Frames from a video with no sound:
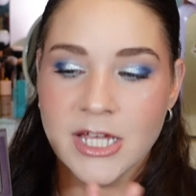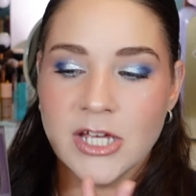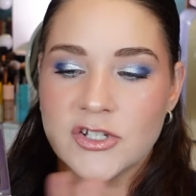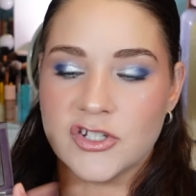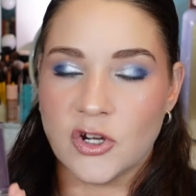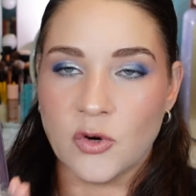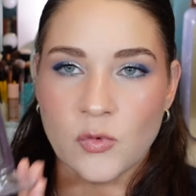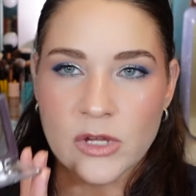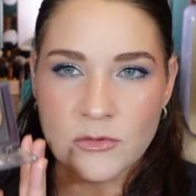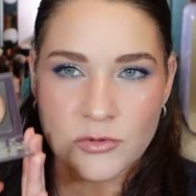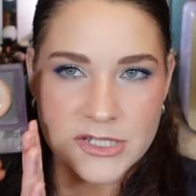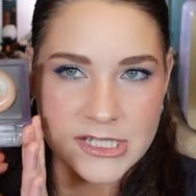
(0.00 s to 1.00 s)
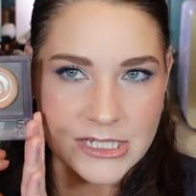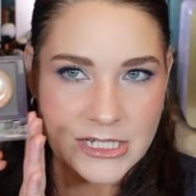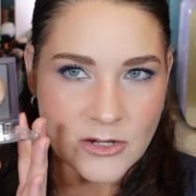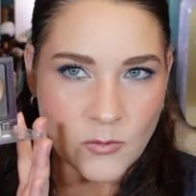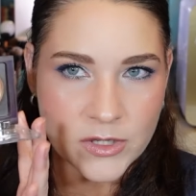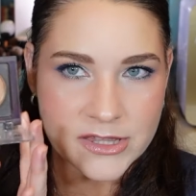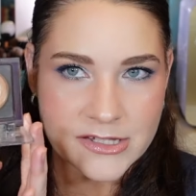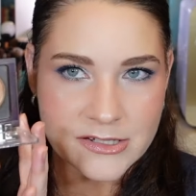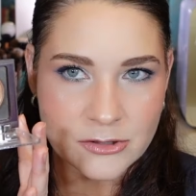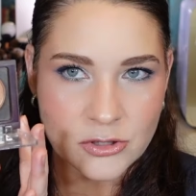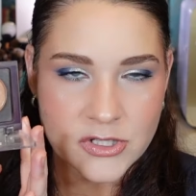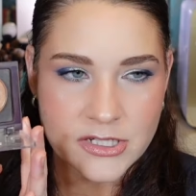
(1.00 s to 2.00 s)
So we will see what this
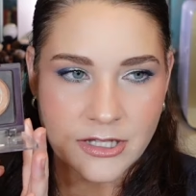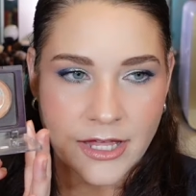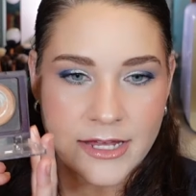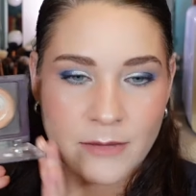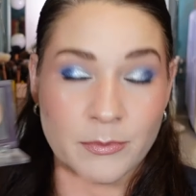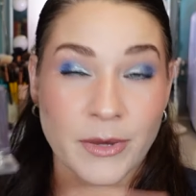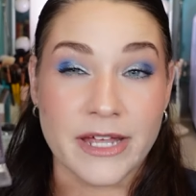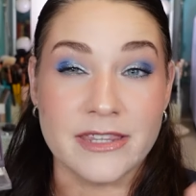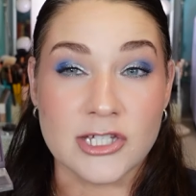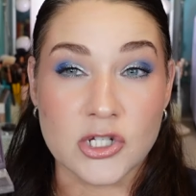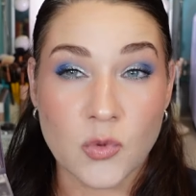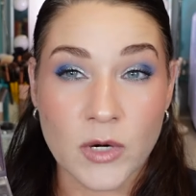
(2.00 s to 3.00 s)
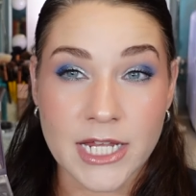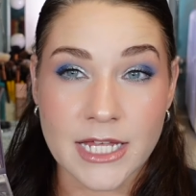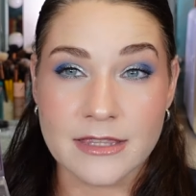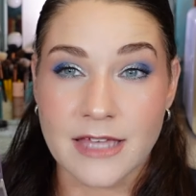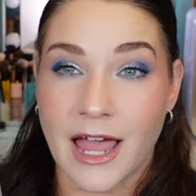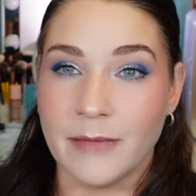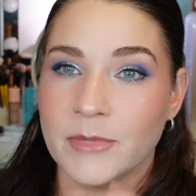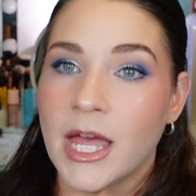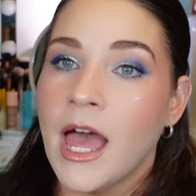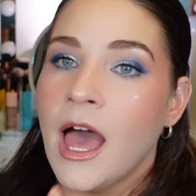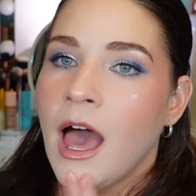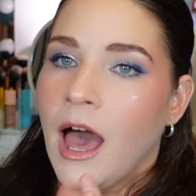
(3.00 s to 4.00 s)
looks like by the 20th. I'm
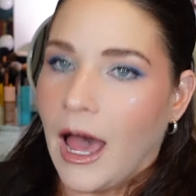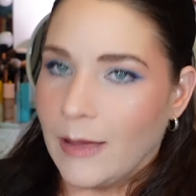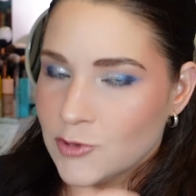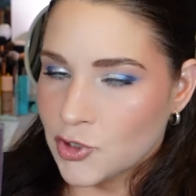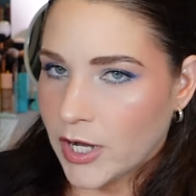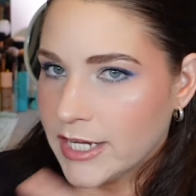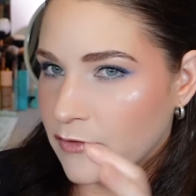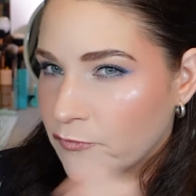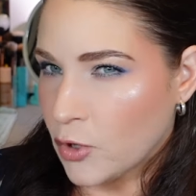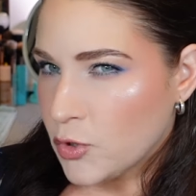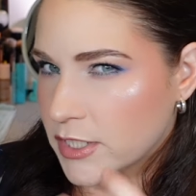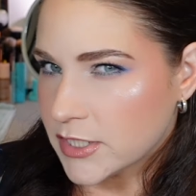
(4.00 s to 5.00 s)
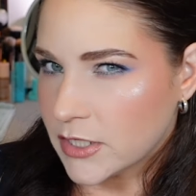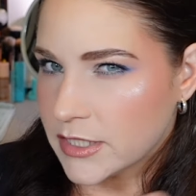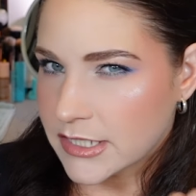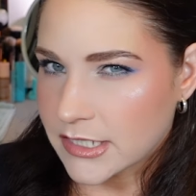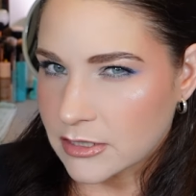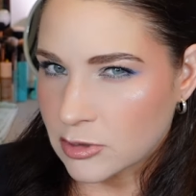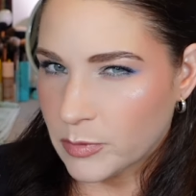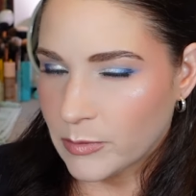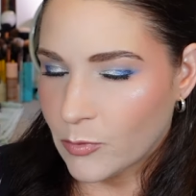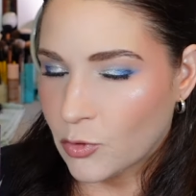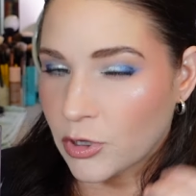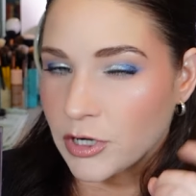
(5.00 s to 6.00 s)
trying to focus on this a little bit
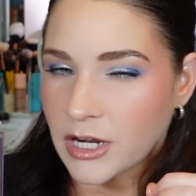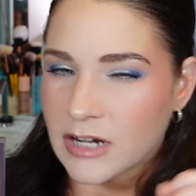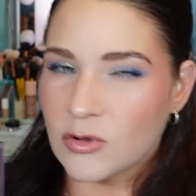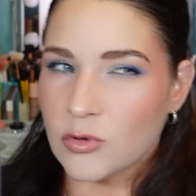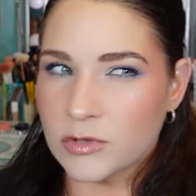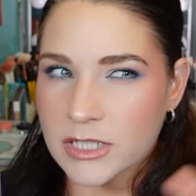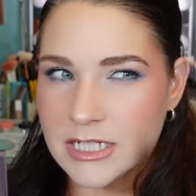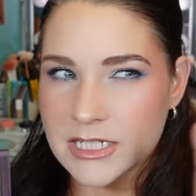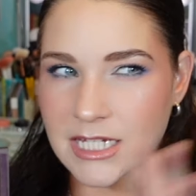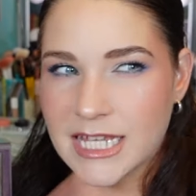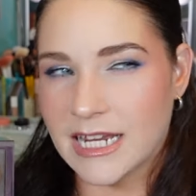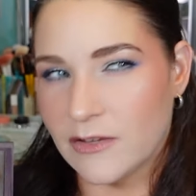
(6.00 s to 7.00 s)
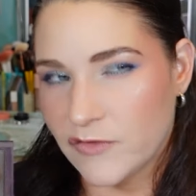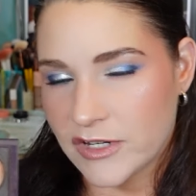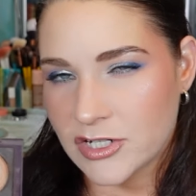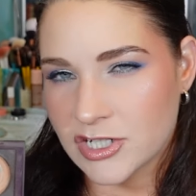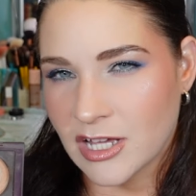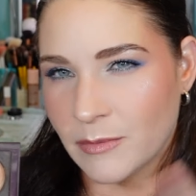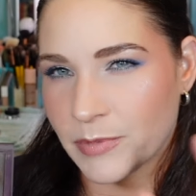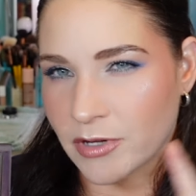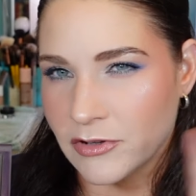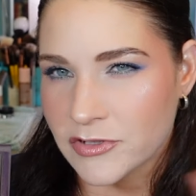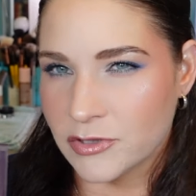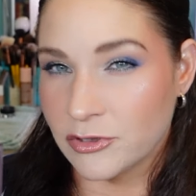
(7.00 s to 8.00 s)
more, not only get it finished up, but
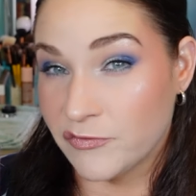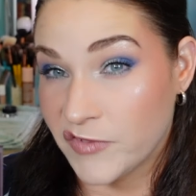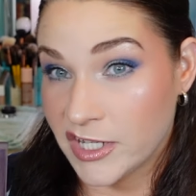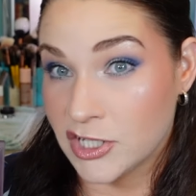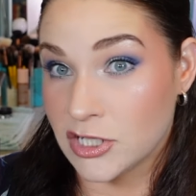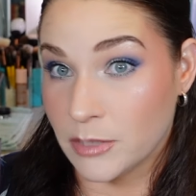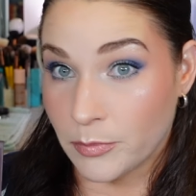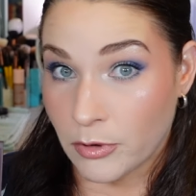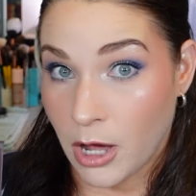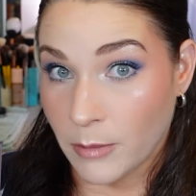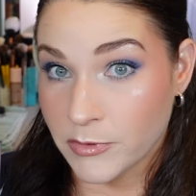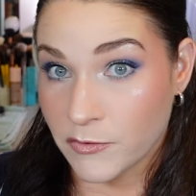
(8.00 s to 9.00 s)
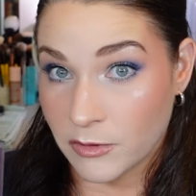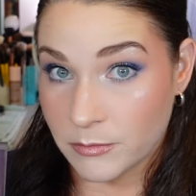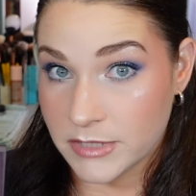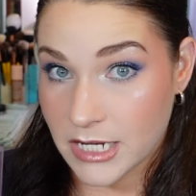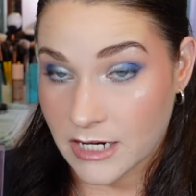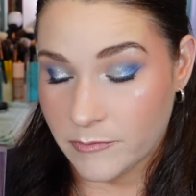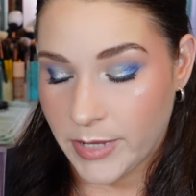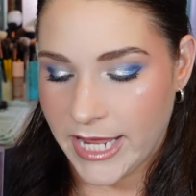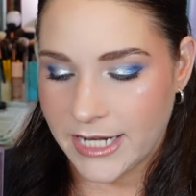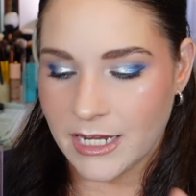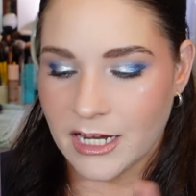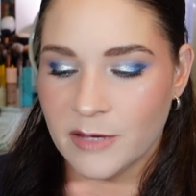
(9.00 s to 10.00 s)
also to finish the prompt from Deck of
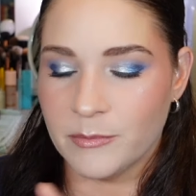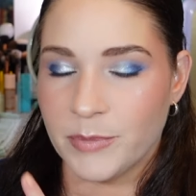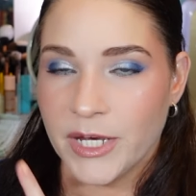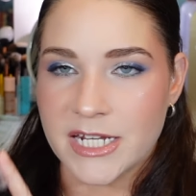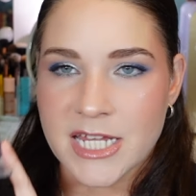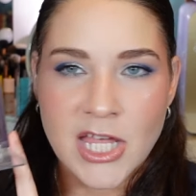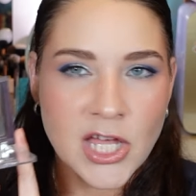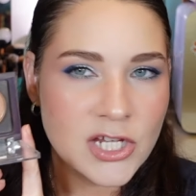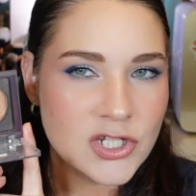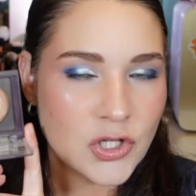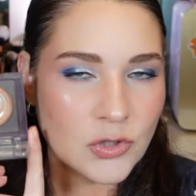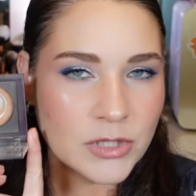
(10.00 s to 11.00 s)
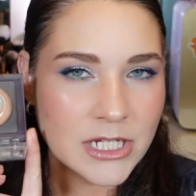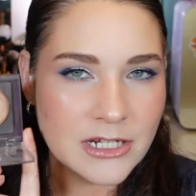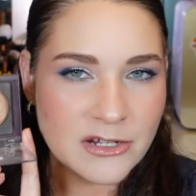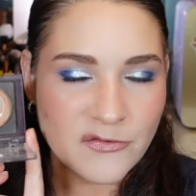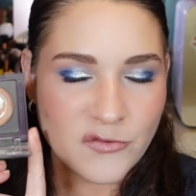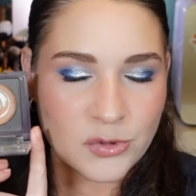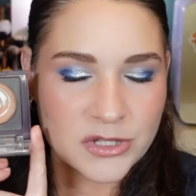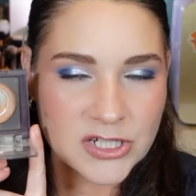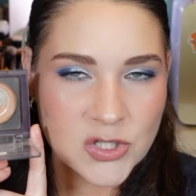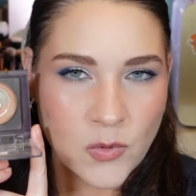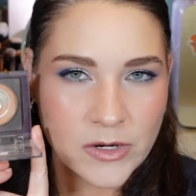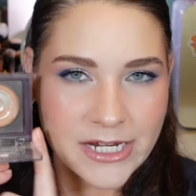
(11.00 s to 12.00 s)
Panning. But tune in for the
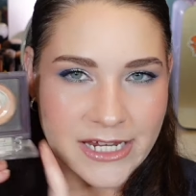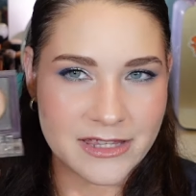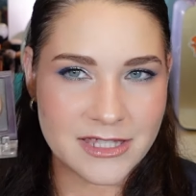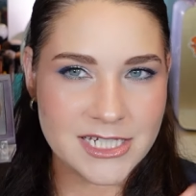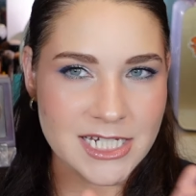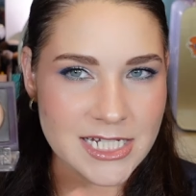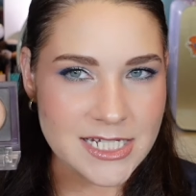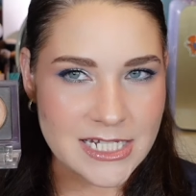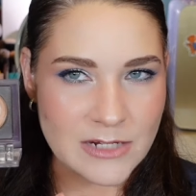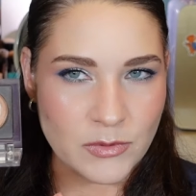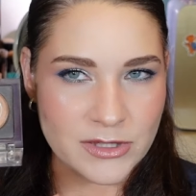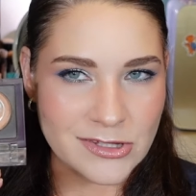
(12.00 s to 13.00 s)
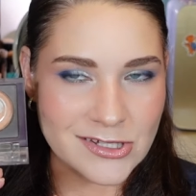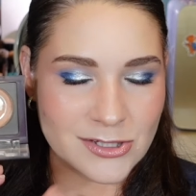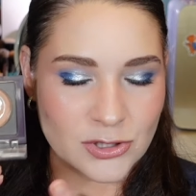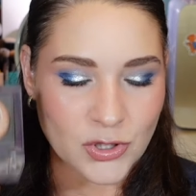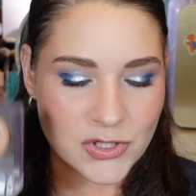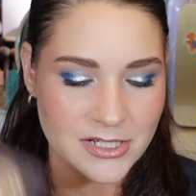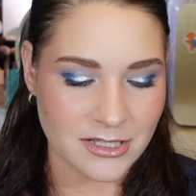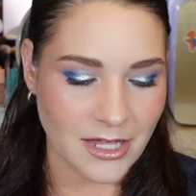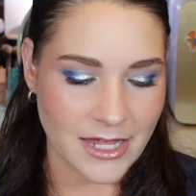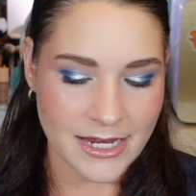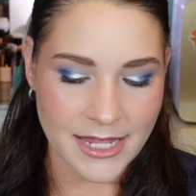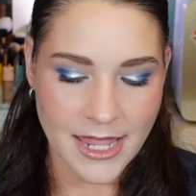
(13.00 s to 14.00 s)
20th to see what this looks
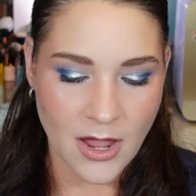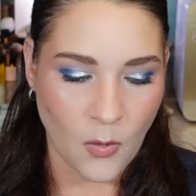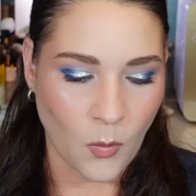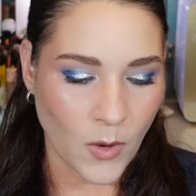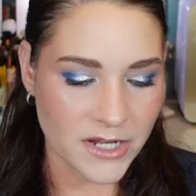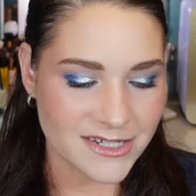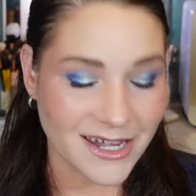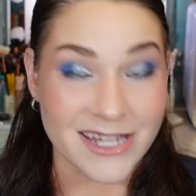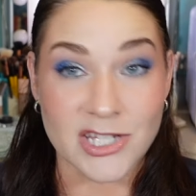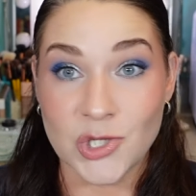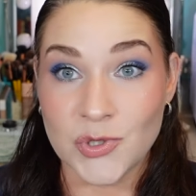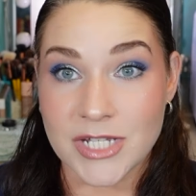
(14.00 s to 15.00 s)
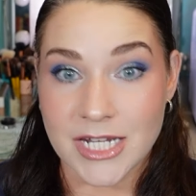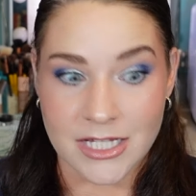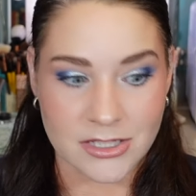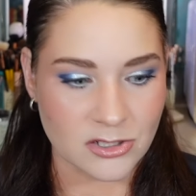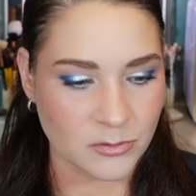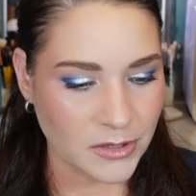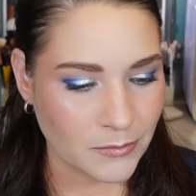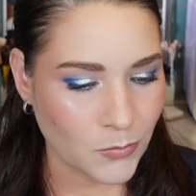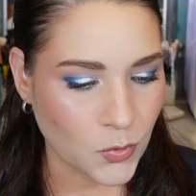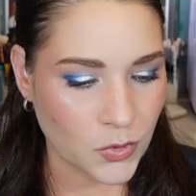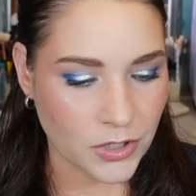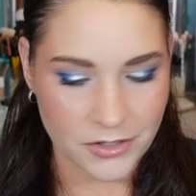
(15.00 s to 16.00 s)
like once I use it a little bit
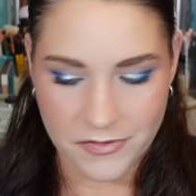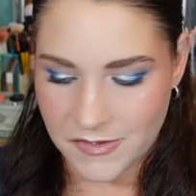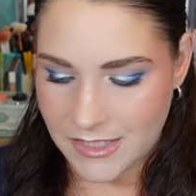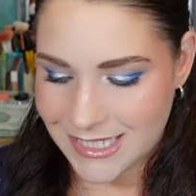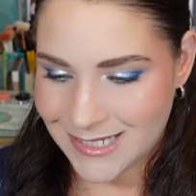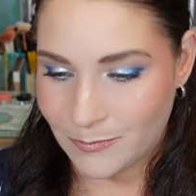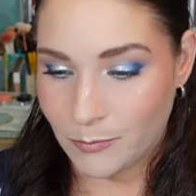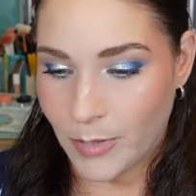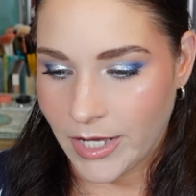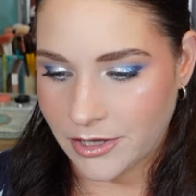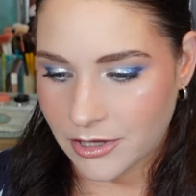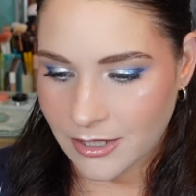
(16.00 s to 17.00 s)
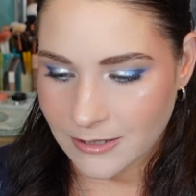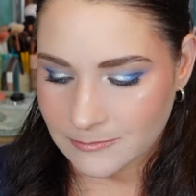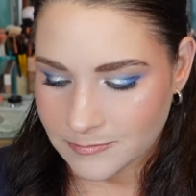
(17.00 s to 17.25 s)
more this month.